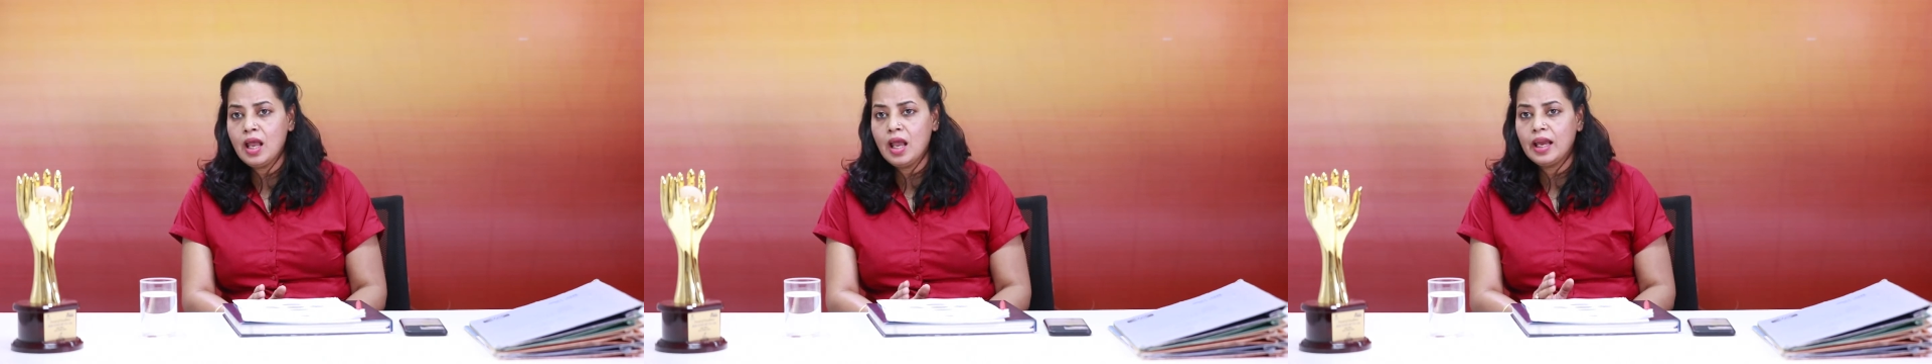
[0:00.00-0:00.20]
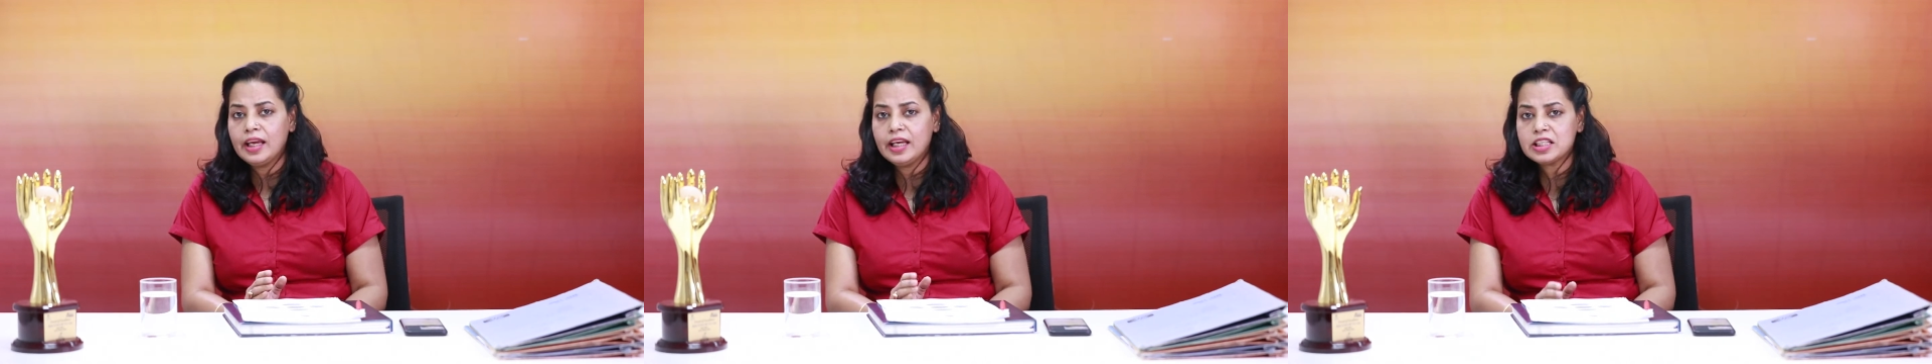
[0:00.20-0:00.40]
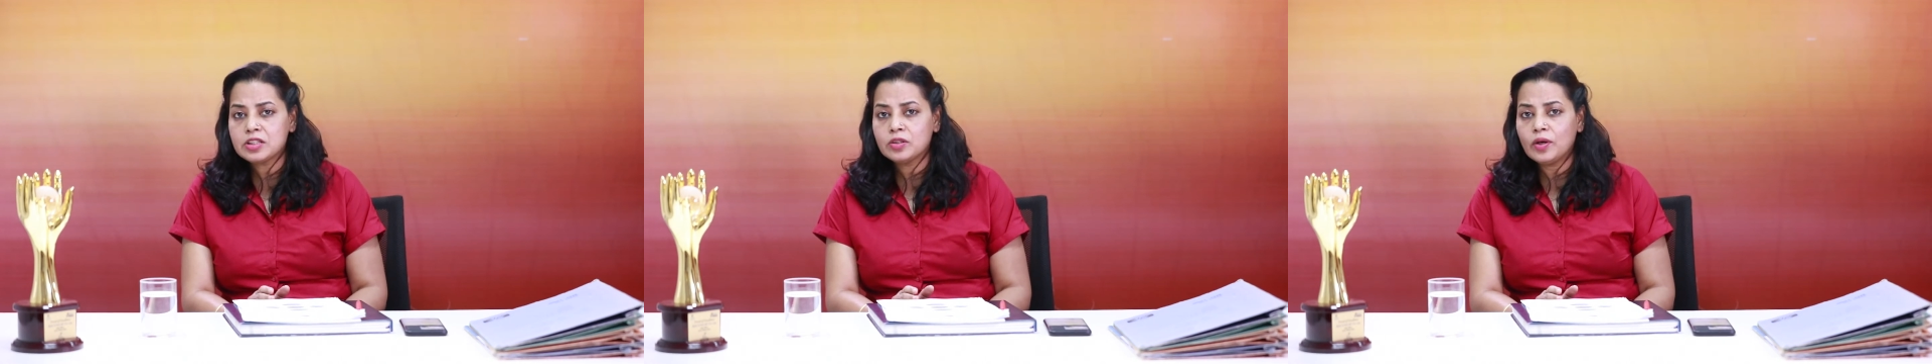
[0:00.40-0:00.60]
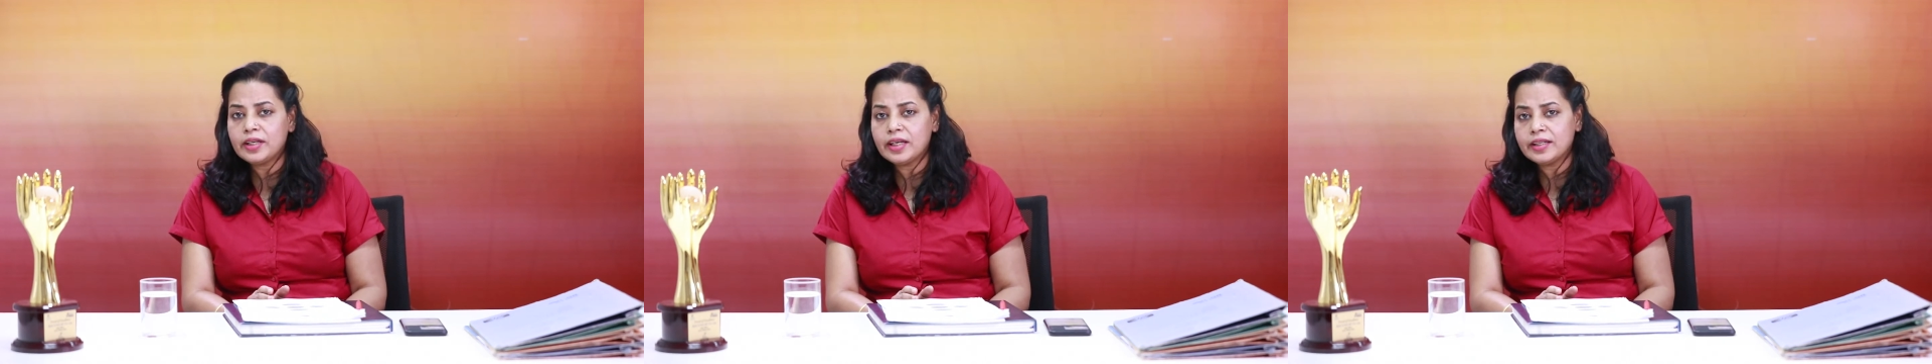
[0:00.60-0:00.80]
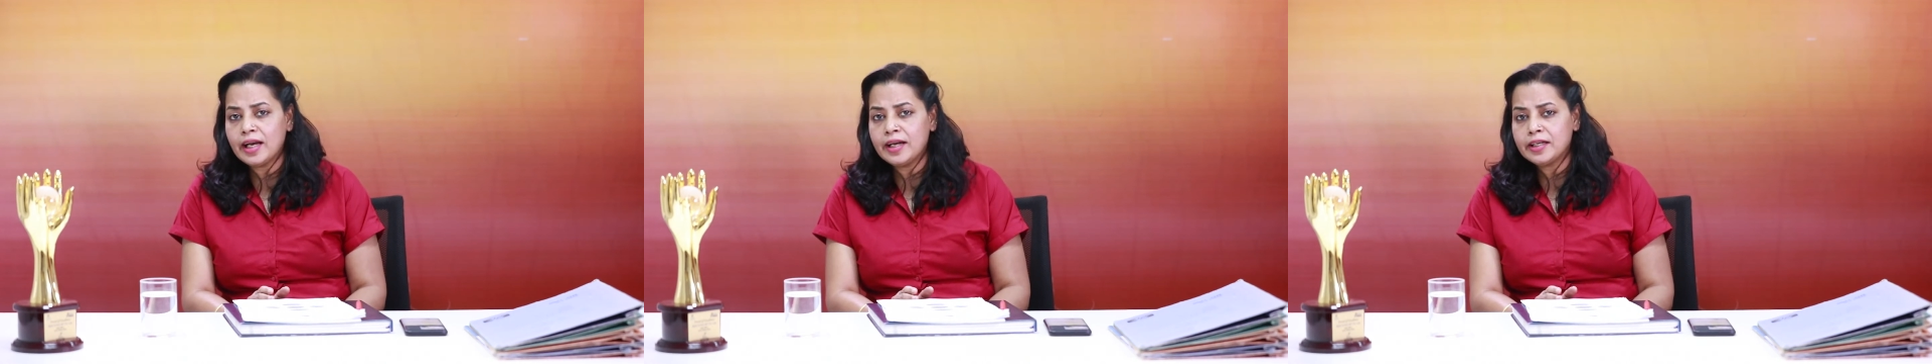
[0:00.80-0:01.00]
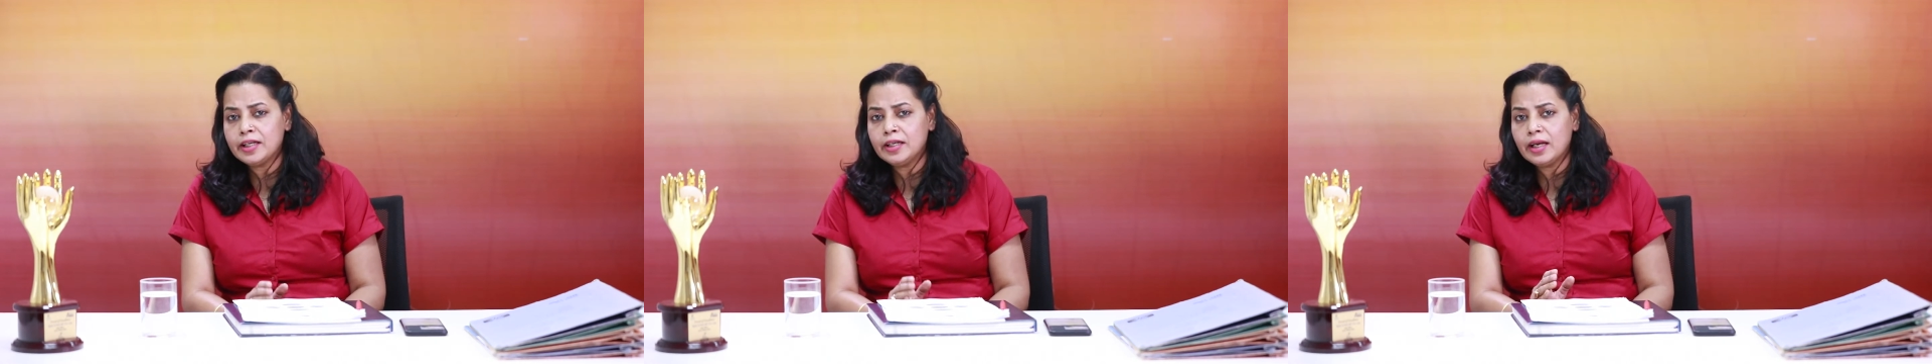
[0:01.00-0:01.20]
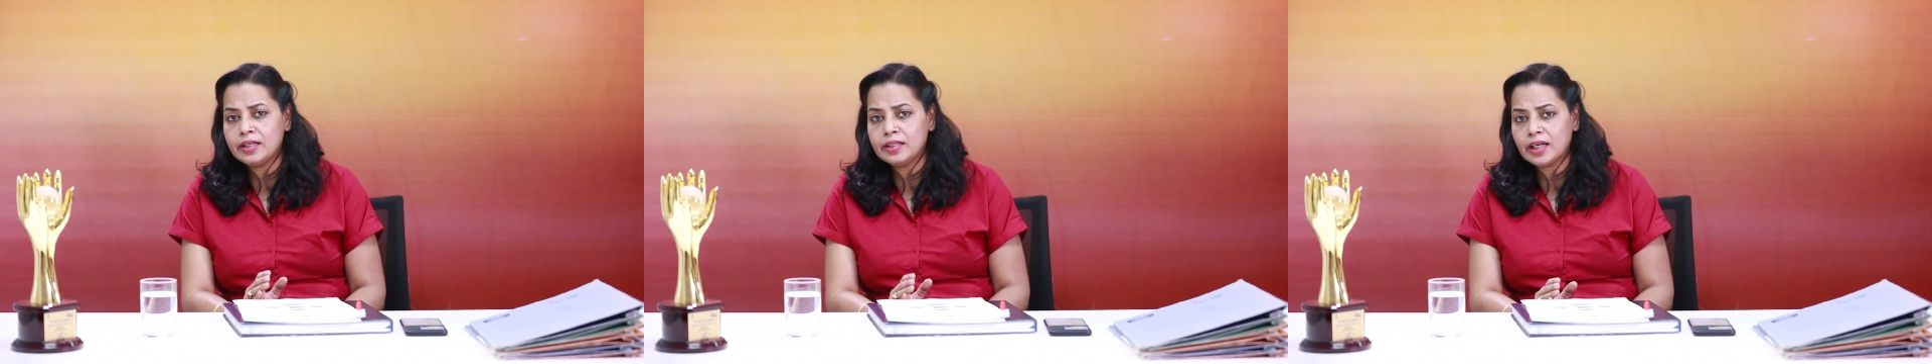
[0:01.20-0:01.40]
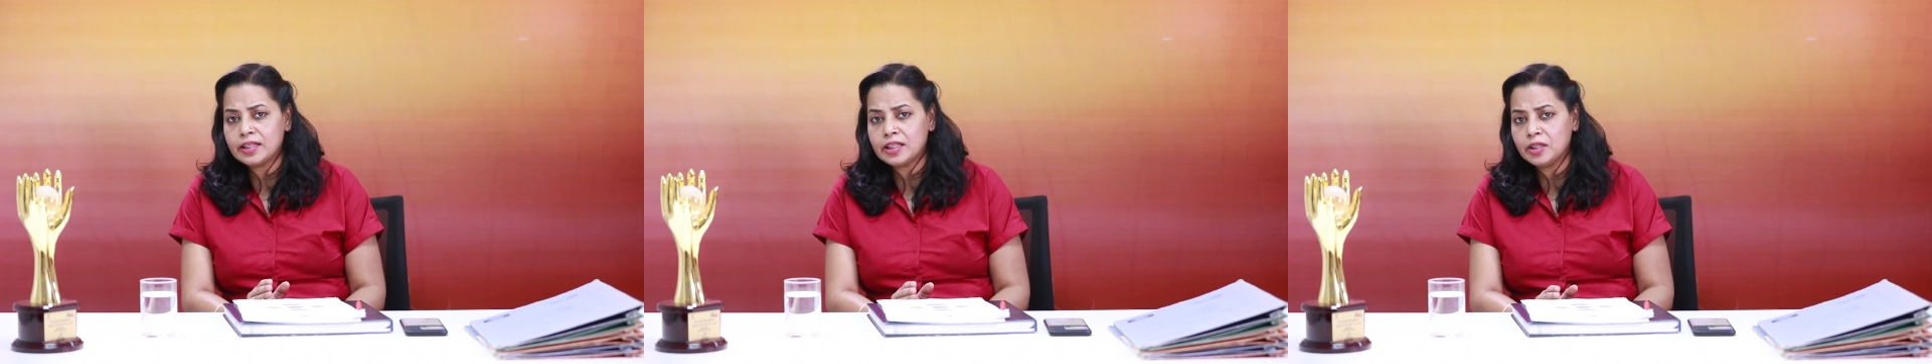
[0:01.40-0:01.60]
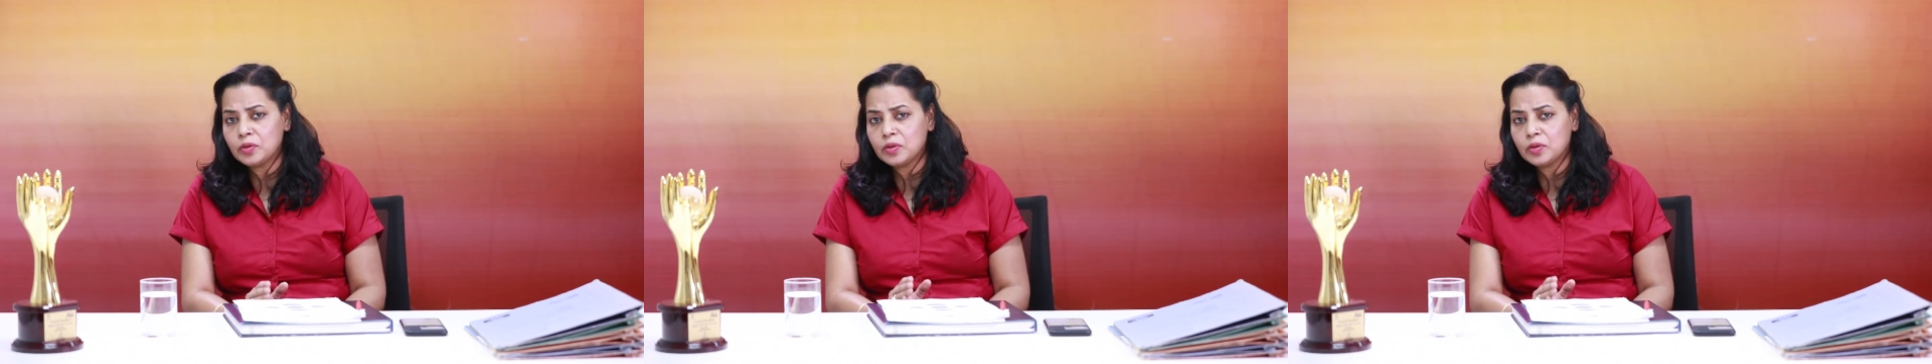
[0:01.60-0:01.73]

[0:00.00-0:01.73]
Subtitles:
He is not entitled